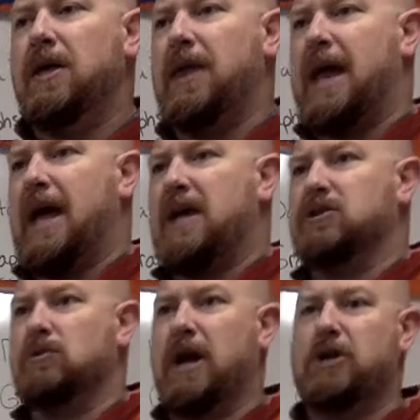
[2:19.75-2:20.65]
that
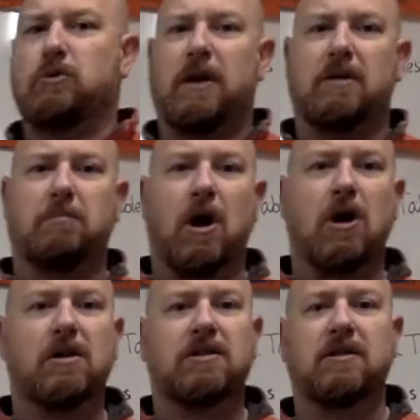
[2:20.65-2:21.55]
has graduated
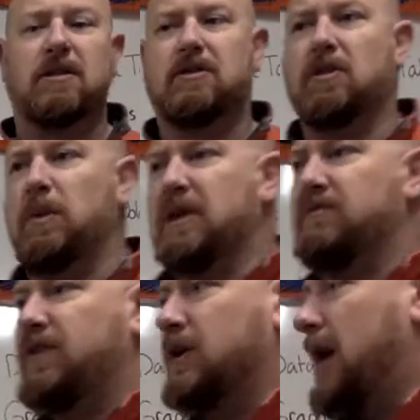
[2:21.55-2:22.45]
marks so we can
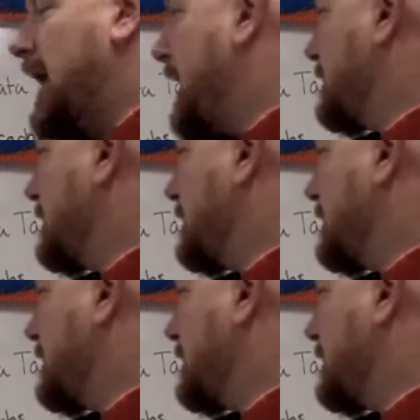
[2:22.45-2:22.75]
figure out how